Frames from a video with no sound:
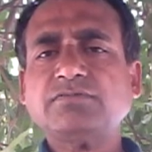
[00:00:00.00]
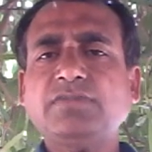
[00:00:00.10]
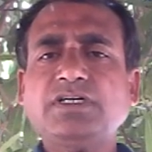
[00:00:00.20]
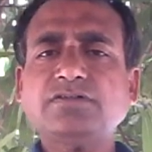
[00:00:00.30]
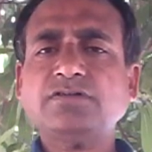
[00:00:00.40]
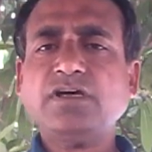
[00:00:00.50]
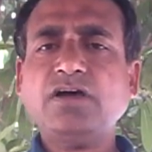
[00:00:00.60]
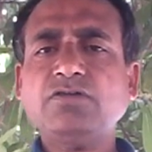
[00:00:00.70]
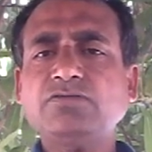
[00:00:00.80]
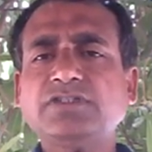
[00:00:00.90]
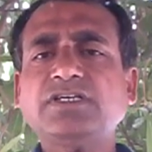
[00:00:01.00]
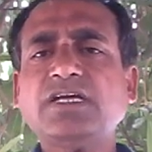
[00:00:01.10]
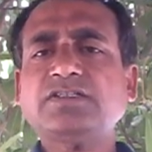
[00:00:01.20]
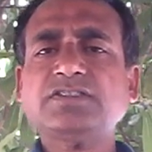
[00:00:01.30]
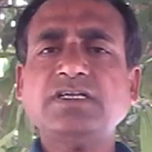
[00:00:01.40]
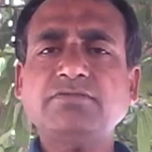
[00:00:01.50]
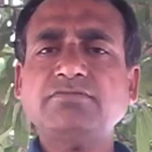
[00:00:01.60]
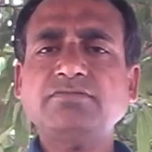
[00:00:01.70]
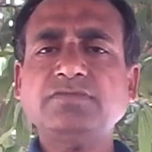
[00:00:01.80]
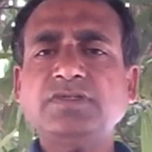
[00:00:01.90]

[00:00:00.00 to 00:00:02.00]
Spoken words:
But now there are some